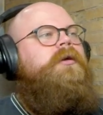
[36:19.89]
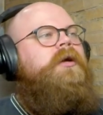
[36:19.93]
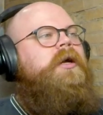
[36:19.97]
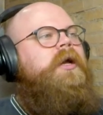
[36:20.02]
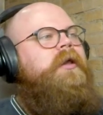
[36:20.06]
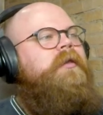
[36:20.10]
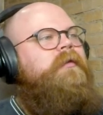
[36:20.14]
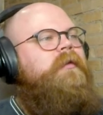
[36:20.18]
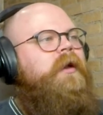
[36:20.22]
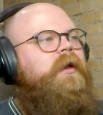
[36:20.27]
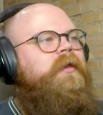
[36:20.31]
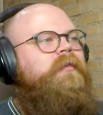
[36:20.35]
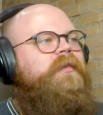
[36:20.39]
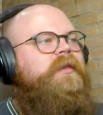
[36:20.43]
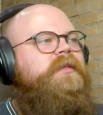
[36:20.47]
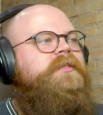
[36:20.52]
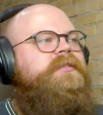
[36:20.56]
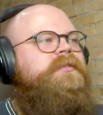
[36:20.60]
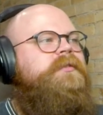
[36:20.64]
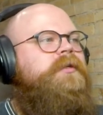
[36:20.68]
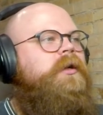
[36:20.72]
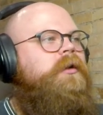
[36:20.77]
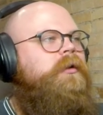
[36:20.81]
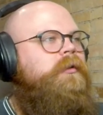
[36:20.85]
I, I
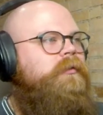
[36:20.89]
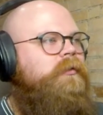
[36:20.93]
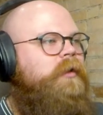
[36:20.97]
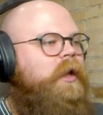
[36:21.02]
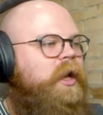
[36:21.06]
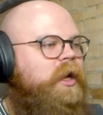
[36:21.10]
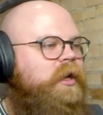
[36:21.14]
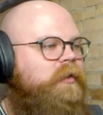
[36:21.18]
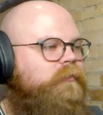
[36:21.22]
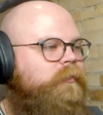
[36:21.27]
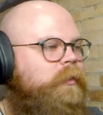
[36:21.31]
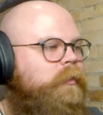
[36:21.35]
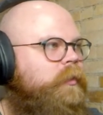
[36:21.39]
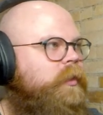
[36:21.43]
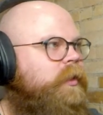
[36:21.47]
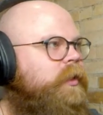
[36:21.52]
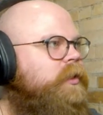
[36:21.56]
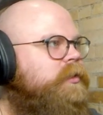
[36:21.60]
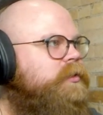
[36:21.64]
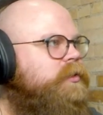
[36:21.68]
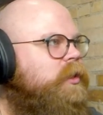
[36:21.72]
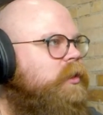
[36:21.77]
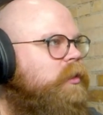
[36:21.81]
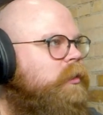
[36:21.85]
that's a lot of what we're going
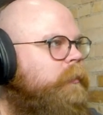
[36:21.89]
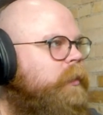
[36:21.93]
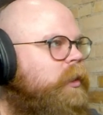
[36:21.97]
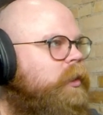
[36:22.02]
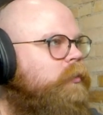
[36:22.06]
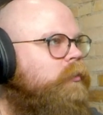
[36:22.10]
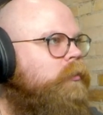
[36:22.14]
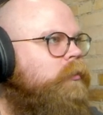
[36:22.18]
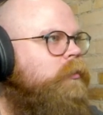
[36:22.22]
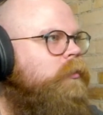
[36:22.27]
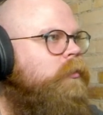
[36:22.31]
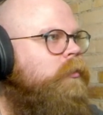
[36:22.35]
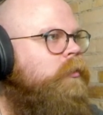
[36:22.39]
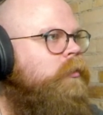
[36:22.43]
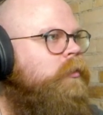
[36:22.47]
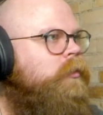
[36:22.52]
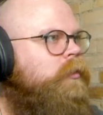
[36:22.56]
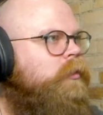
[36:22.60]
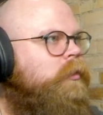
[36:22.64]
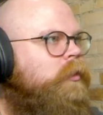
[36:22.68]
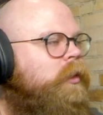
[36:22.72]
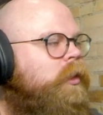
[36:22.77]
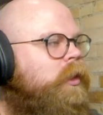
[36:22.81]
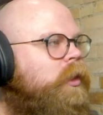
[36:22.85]
to talk about.
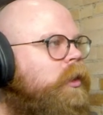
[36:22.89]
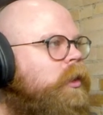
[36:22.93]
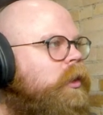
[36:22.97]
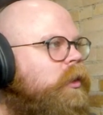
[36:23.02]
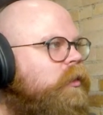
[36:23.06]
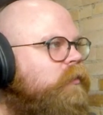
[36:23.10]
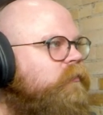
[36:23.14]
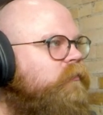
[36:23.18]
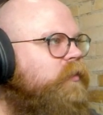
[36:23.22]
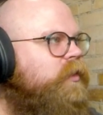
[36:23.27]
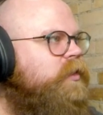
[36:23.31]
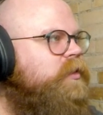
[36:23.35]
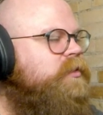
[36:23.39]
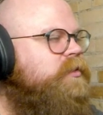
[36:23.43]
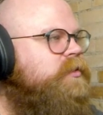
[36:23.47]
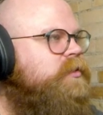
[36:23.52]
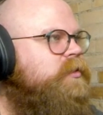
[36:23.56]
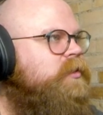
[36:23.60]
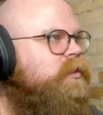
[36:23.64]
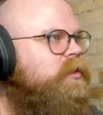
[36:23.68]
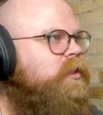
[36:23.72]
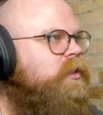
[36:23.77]
All of this.